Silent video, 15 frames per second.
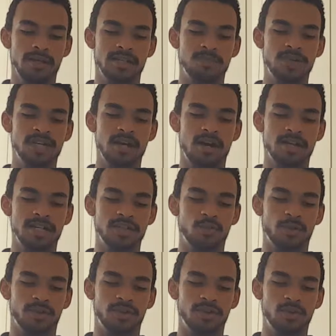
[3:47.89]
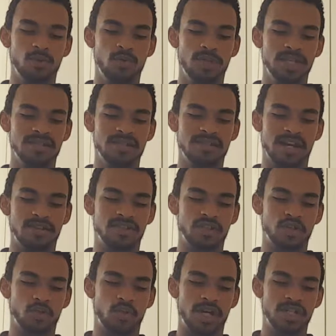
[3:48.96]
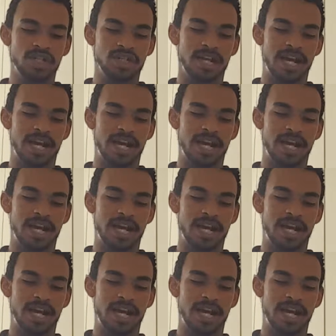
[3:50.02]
To be honest with you, this entire situation